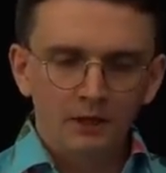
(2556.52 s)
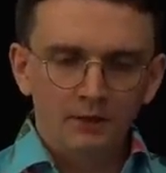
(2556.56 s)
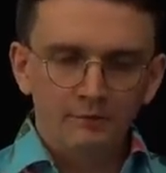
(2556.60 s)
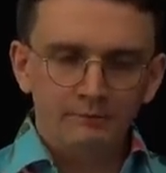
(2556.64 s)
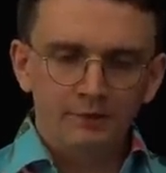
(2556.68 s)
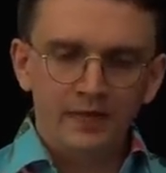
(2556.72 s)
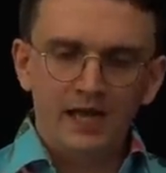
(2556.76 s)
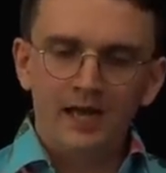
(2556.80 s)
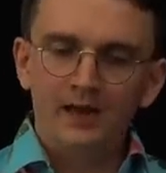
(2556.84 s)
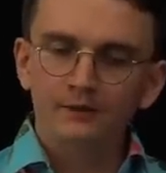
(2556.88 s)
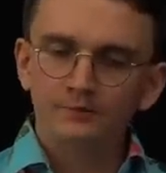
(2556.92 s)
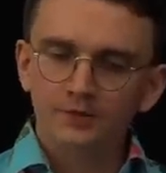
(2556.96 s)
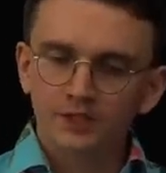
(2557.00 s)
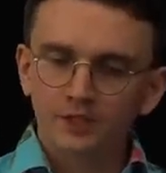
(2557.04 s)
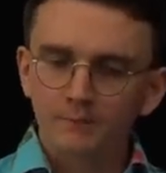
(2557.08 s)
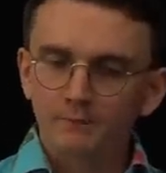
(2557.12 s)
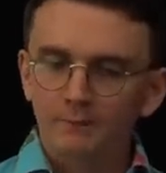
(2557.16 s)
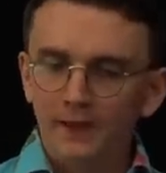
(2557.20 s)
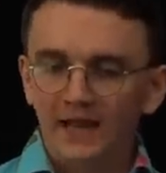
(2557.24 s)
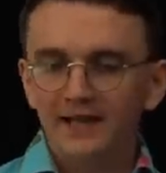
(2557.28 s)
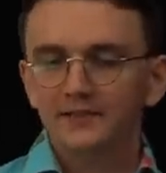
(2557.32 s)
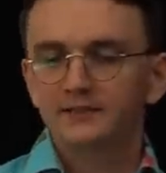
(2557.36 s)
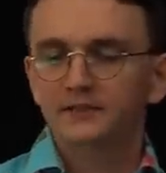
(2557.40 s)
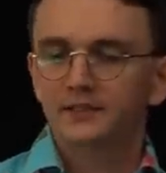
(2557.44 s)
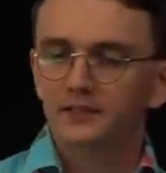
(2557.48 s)
Perhaps the
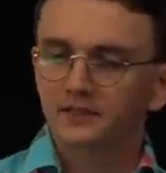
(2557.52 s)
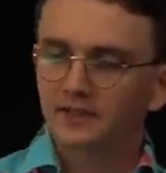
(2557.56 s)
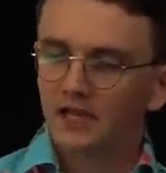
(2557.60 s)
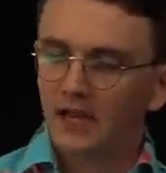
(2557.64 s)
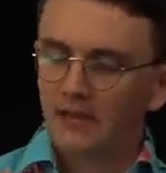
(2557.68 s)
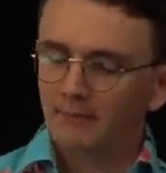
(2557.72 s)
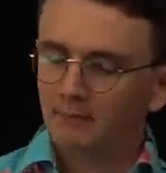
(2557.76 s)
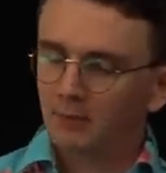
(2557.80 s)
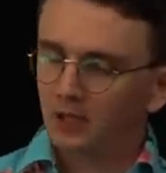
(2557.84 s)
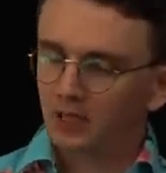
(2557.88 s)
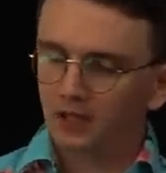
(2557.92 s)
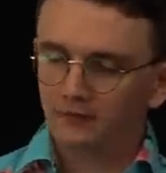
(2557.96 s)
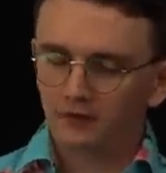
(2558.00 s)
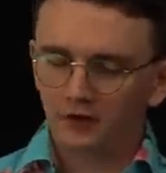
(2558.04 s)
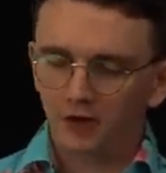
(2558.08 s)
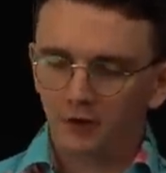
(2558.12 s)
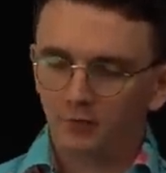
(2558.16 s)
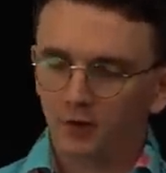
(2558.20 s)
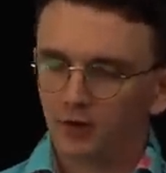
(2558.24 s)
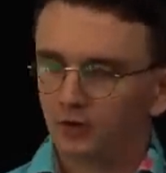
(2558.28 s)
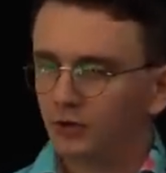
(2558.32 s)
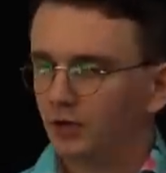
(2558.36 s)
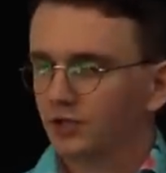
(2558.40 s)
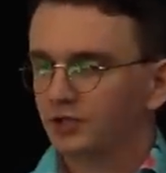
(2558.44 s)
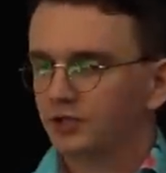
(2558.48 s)
best example I've come
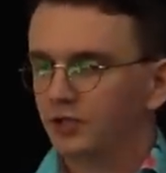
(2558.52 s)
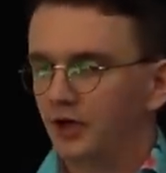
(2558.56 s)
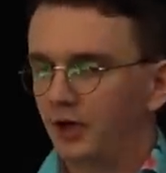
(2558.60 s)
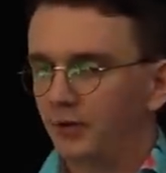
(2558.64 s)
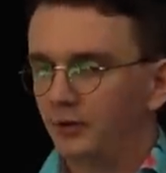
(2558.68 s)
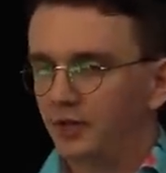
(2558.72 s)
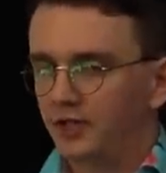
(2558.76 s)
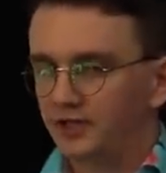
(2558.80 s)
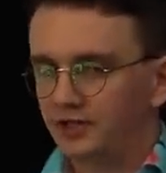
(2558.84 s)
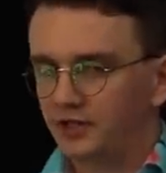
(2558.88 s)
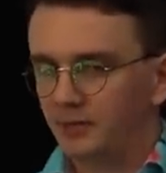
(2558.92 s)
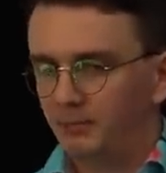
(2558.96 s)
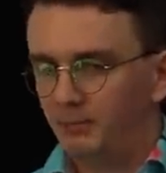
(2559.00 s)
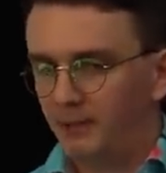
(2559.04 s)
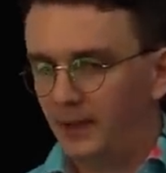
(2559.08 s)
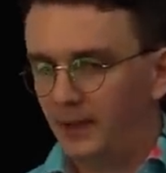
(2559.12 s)
across, though, is the